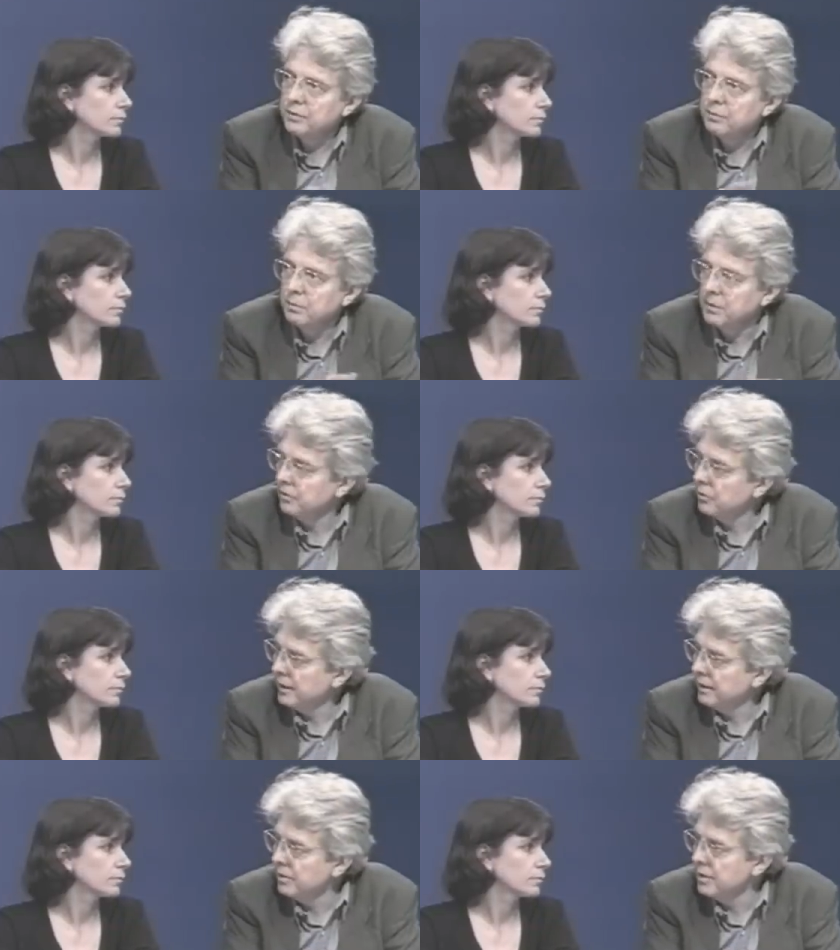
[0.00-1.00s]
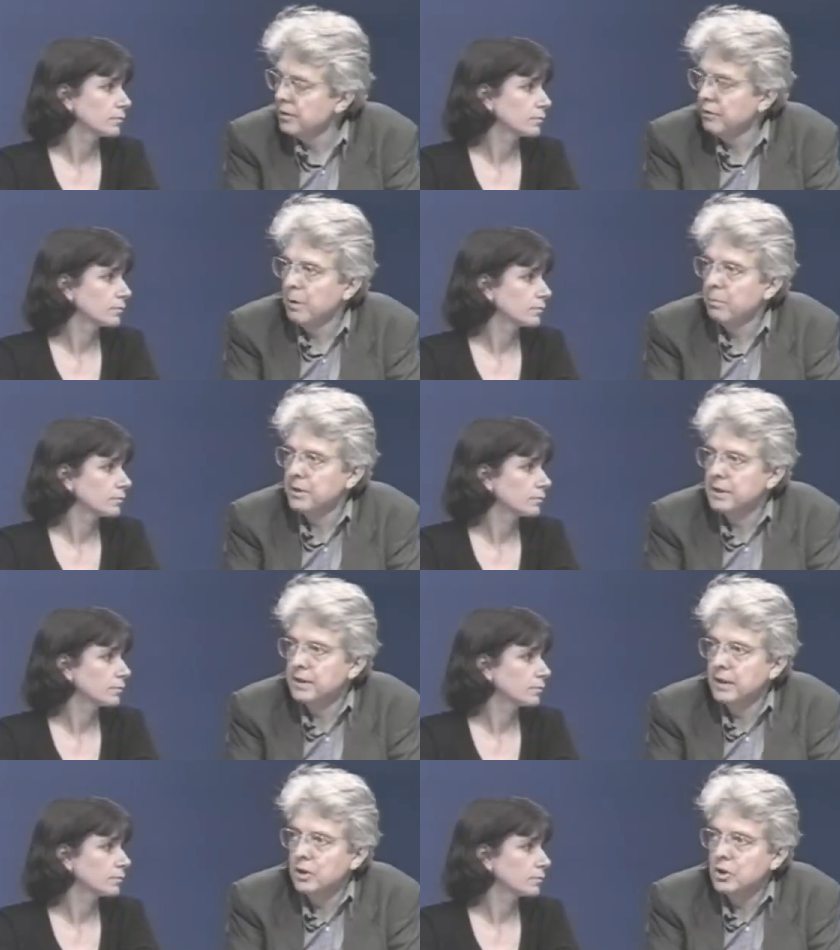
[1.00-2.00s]
Speaker 1: kinds of strategies of
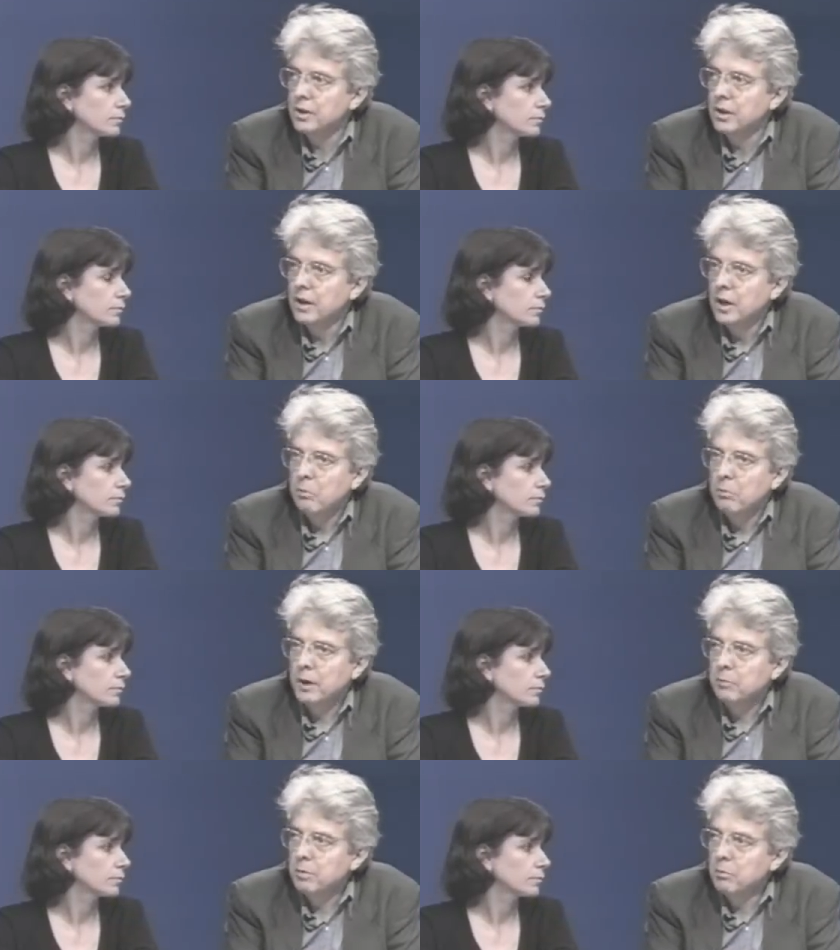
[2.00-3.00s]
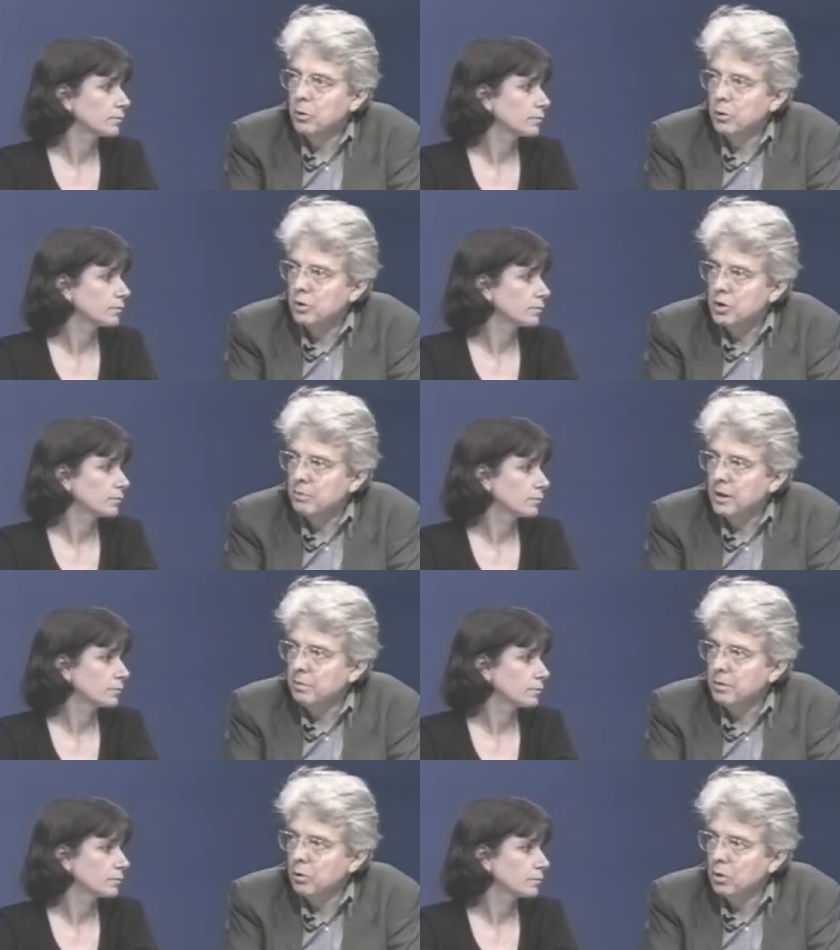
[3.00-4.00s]
representation might be
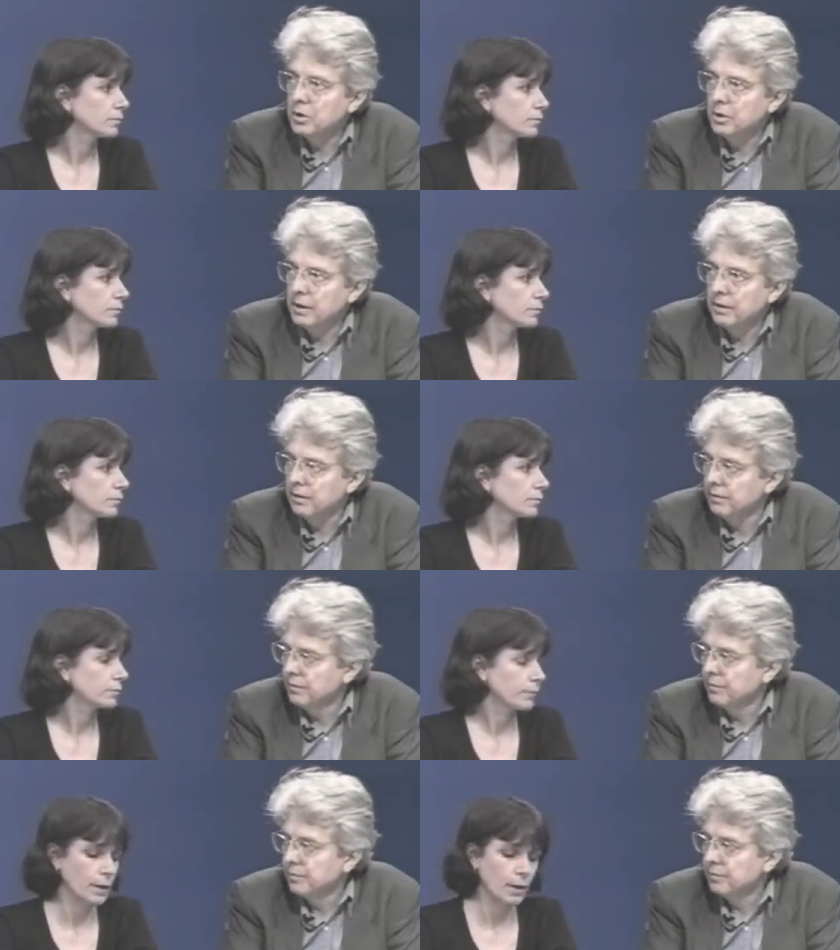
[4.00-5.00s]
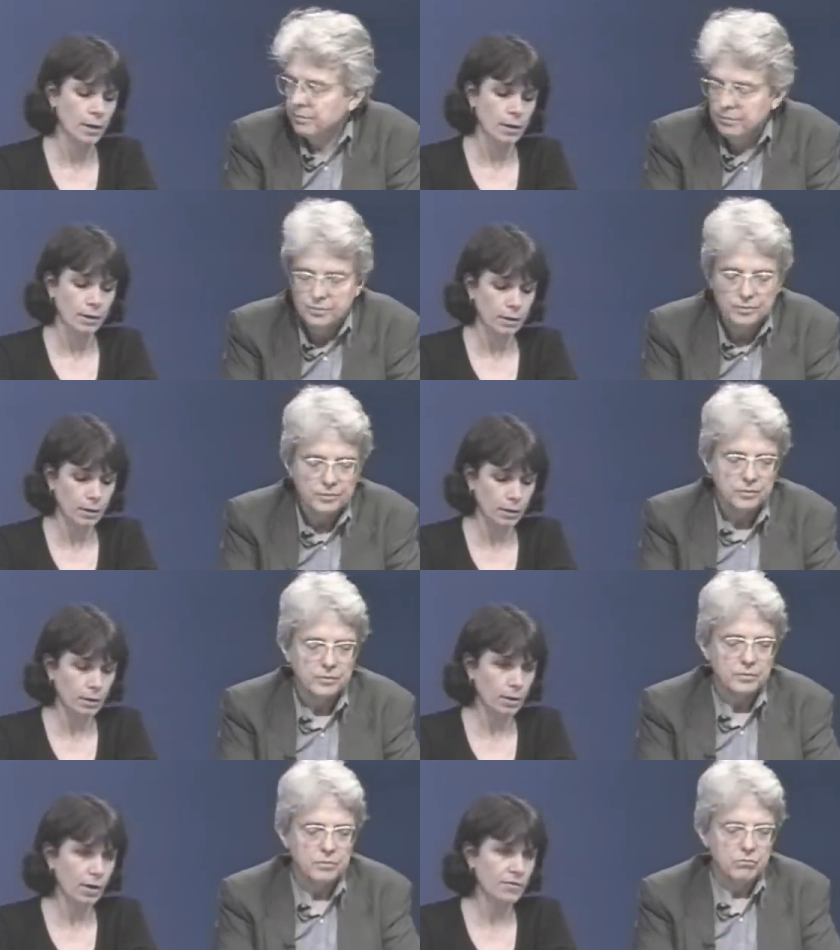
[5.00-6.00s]
merged, might be brought together.
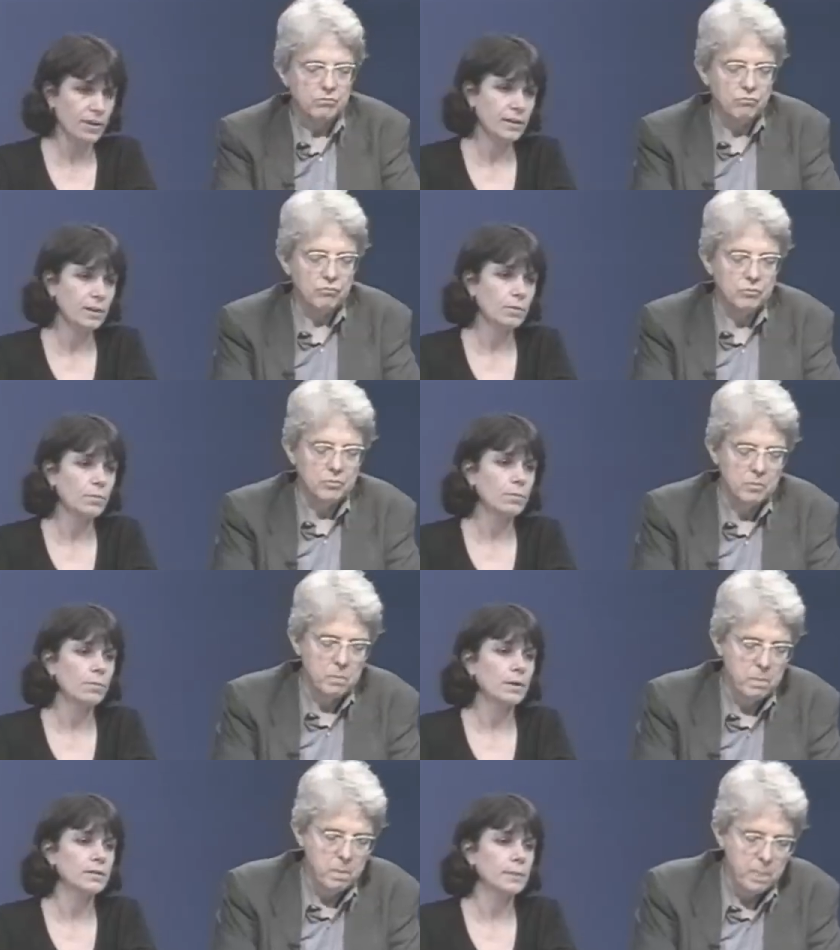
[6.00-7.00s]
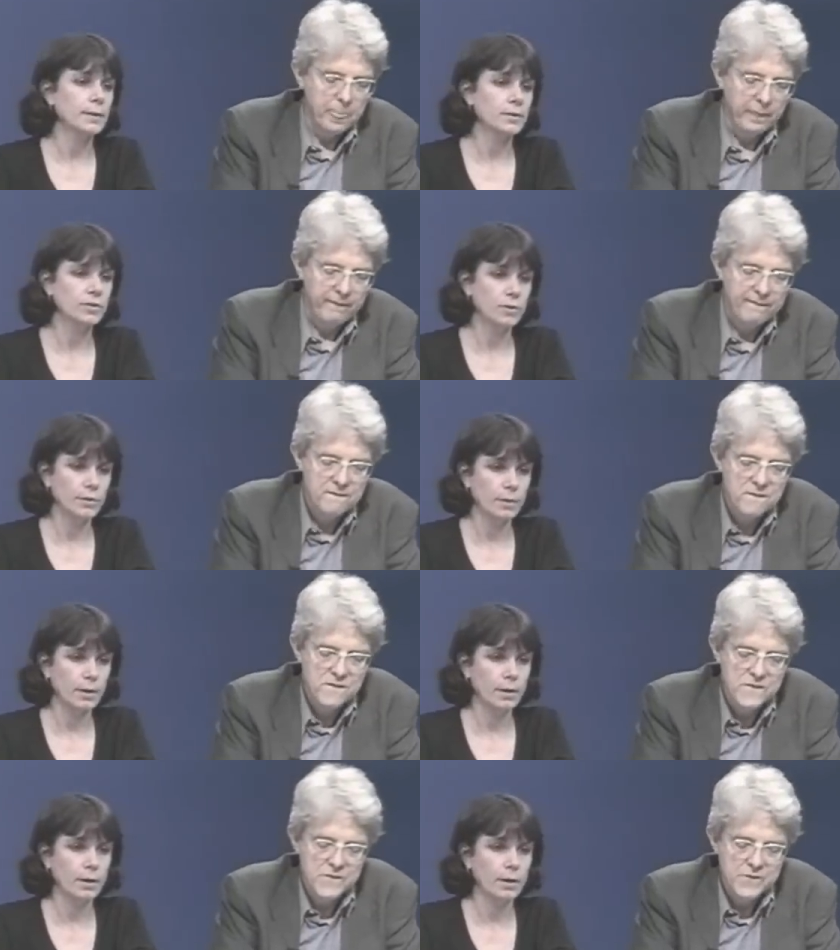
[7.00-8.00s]
Speaker 2: Que haveria uma espécie
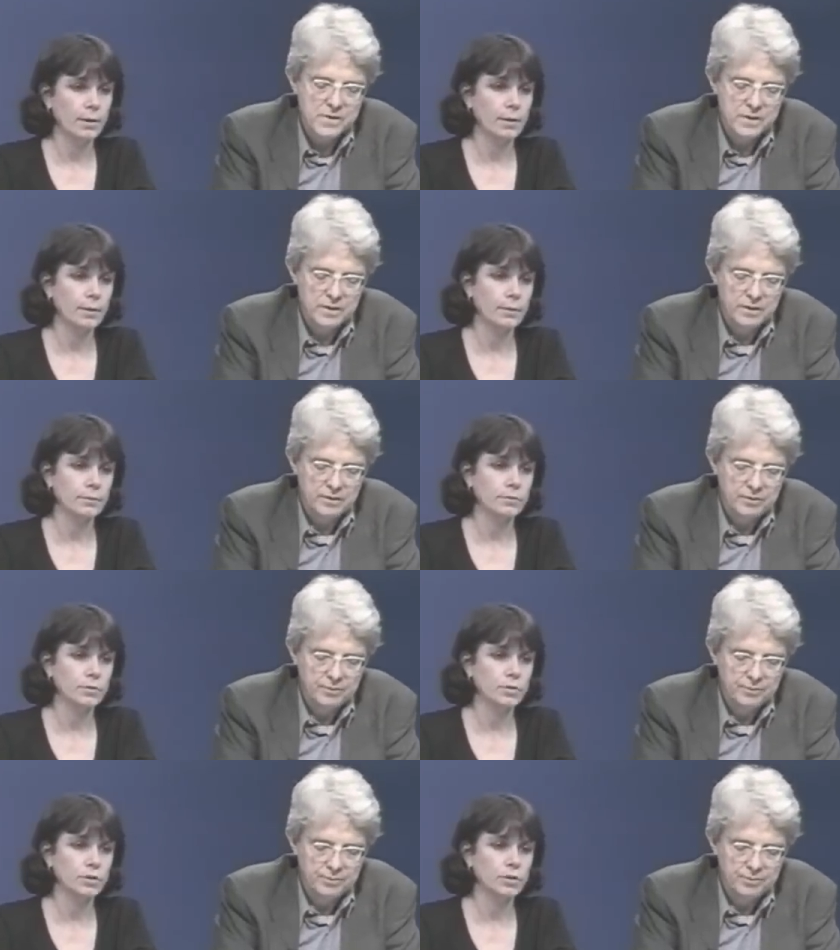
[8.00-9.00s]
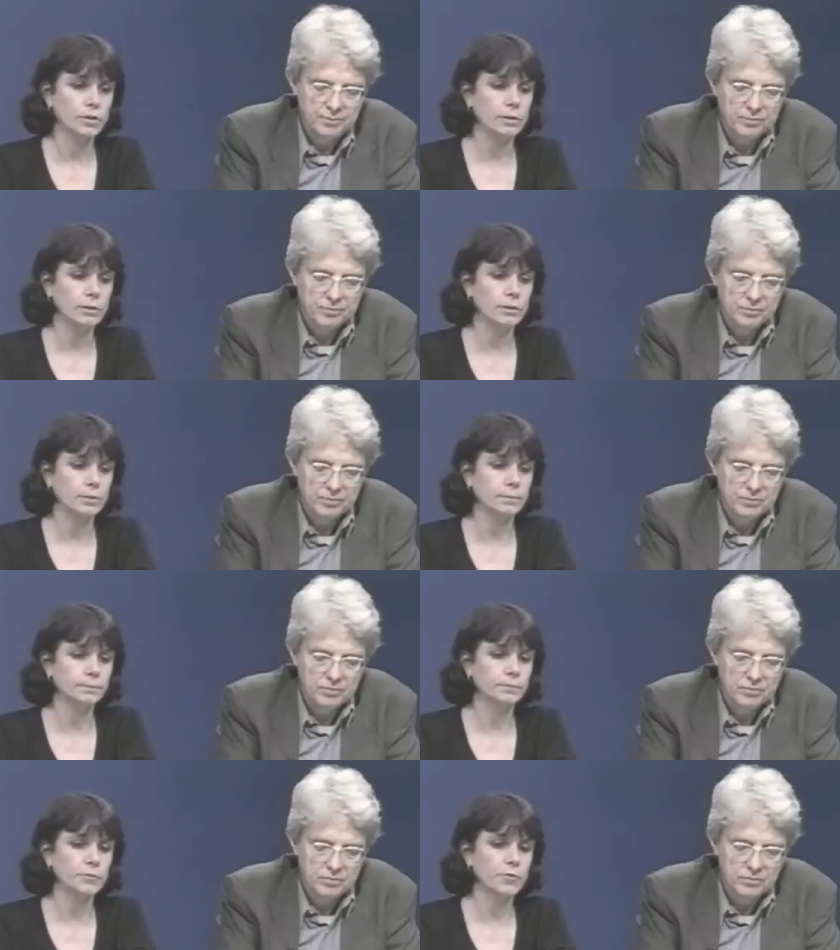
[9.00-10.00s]
de, eh,
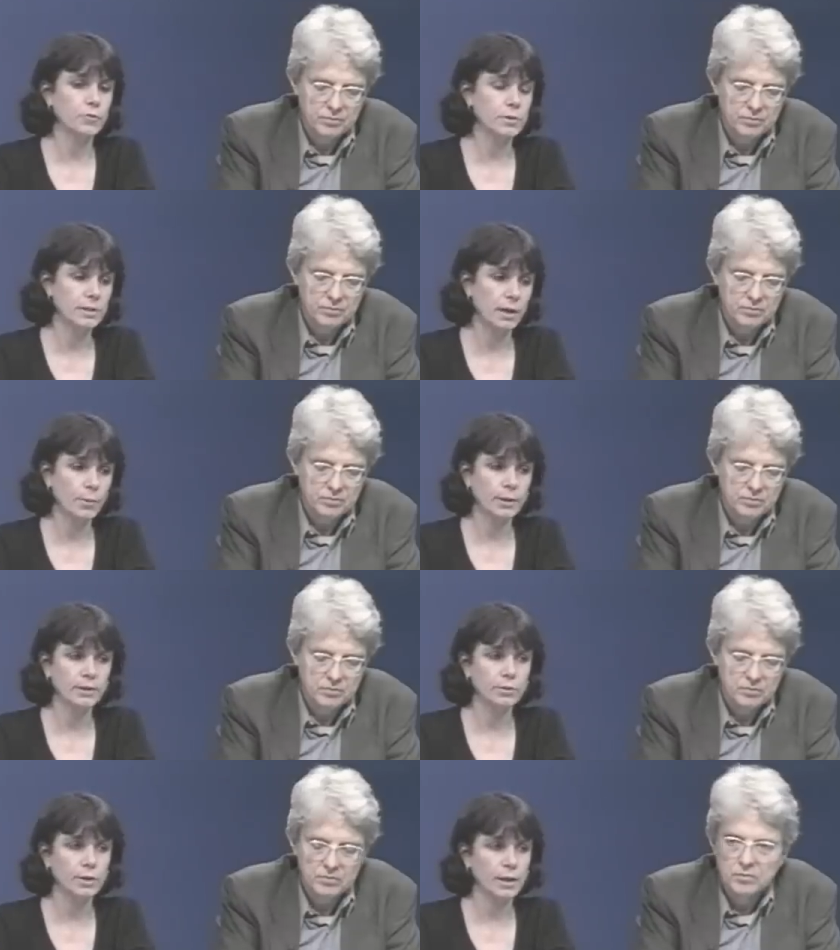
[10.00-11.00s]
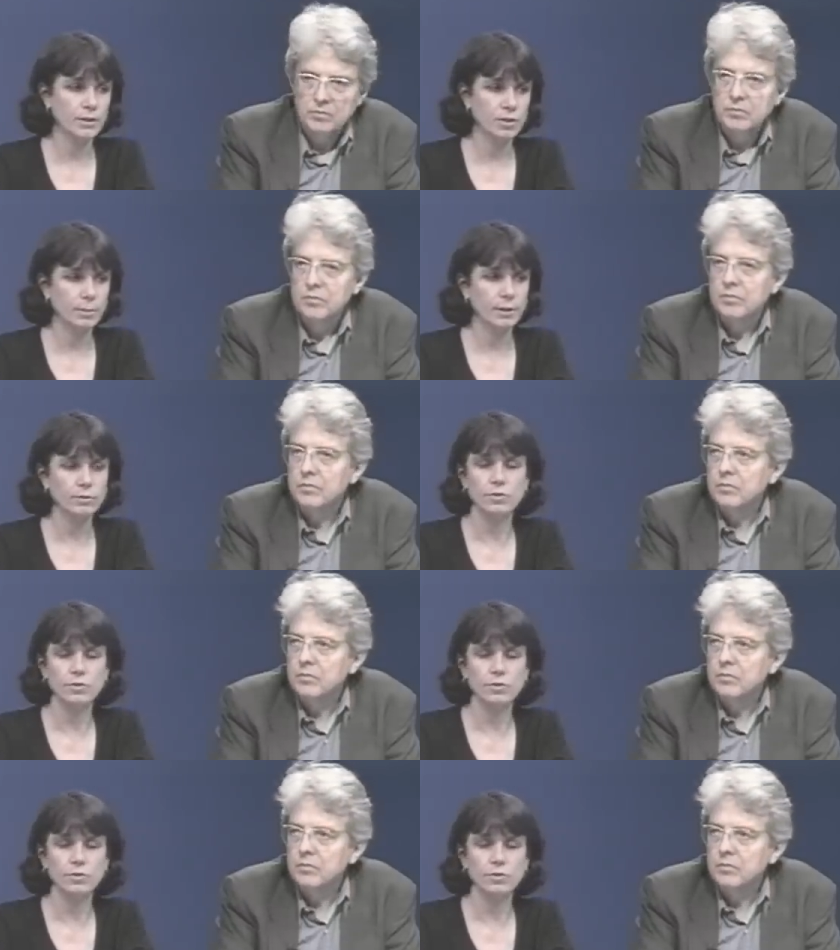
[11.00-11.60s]
de fusão entre o que era